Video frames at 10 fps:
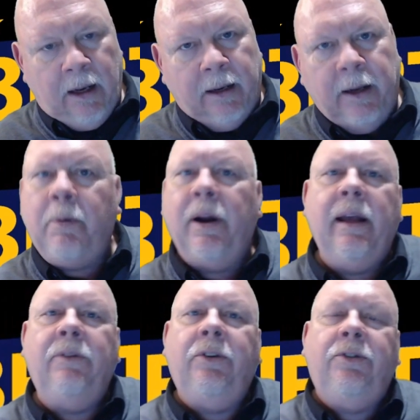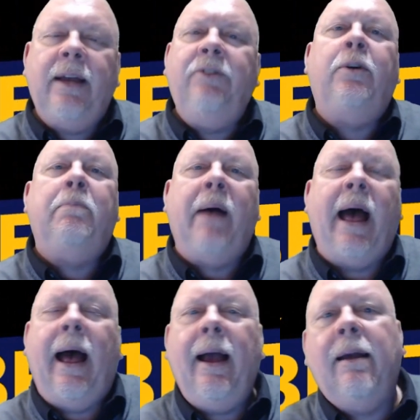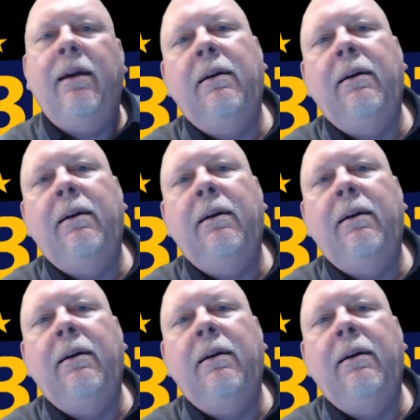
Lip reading: Liberty is Essential PAC